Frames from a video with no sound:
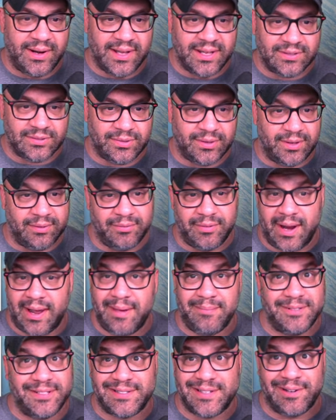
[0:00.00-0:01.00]
else? Uh,
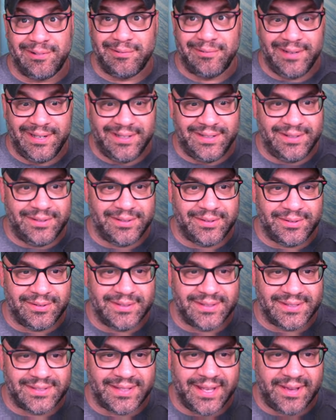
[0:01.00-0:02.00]
I'm just going to read you through
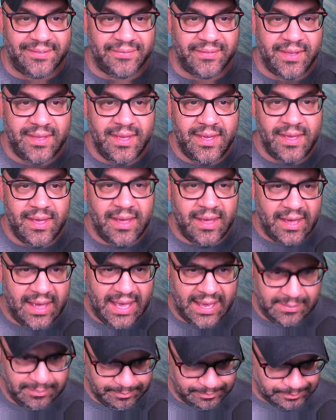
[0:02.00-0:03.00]
the stuff.
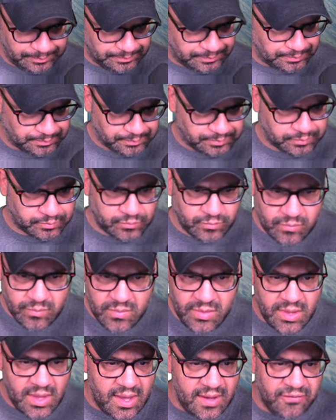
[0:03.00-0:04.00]
Um,
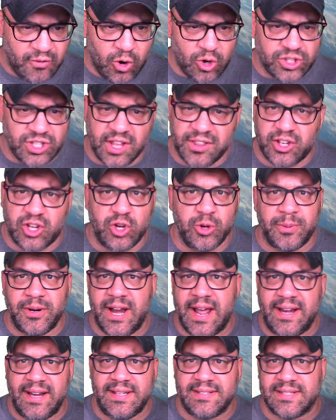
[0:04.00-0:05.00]
of course, all the
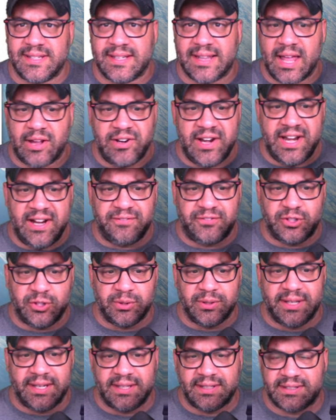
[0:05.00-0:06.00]
Kubernetes and cloud native
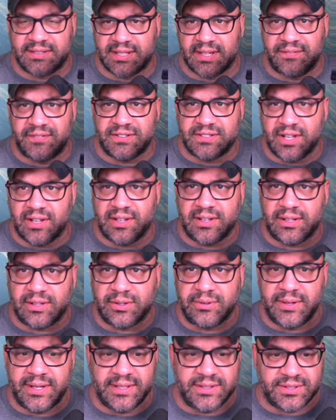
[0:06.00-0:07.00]
tooling and stuff is all
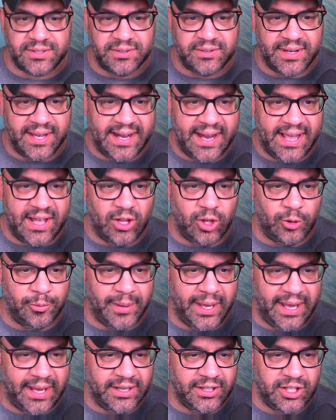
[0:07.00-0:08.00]
included. So you'll get Helm
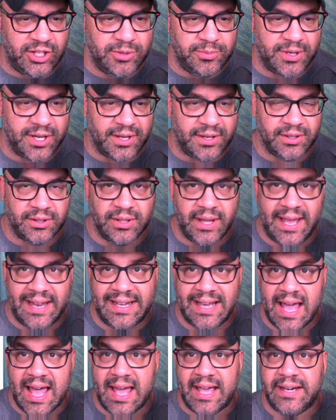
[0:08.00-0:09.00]
and kubectl
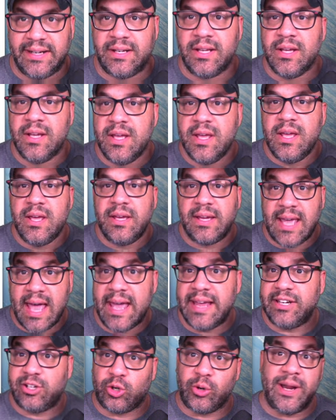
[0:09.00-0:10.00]
and Kind.
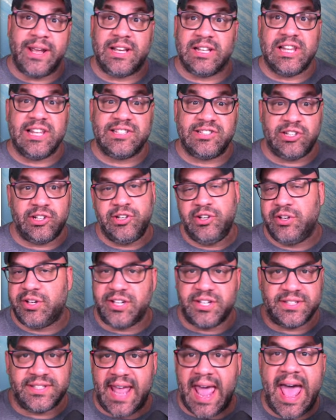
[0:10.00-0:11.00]
Kind create cluster, and you
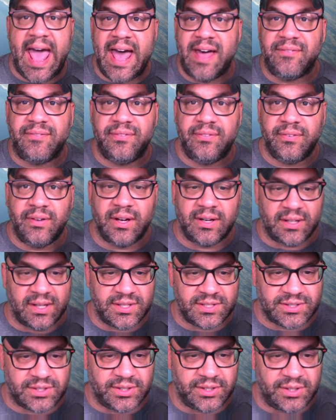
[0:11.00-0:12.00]
can just have a
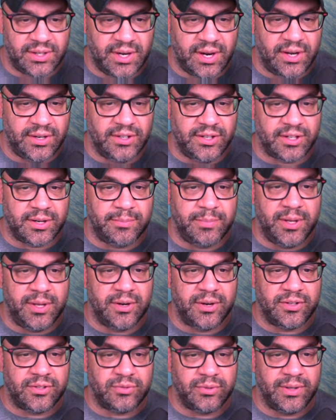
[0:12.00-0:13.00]
cluster on your
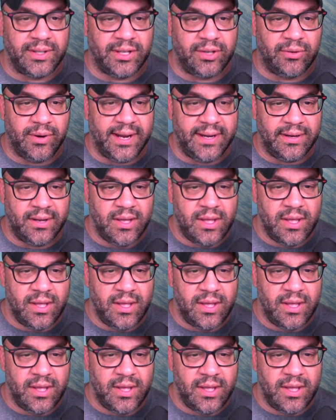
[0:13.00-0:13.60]
computer. It's really great.